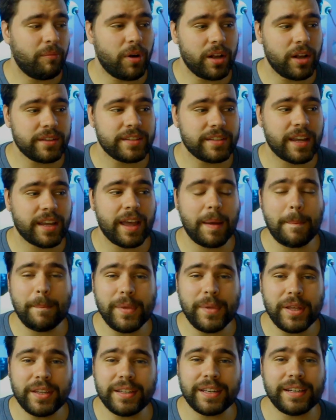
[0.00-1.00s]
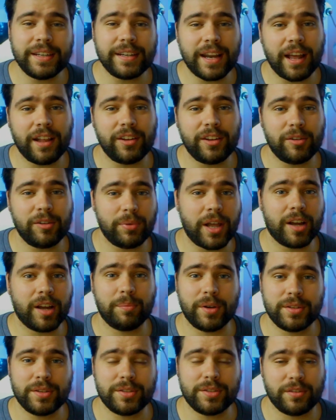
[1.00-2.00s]
of multi-million dollar
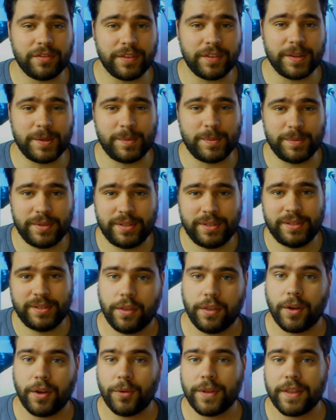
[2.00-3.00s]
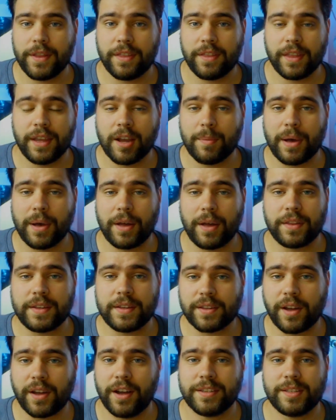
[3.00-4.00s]
blockbuster films. The only thing about
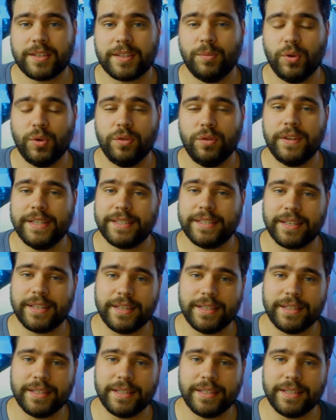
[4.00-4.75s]
these awesome movies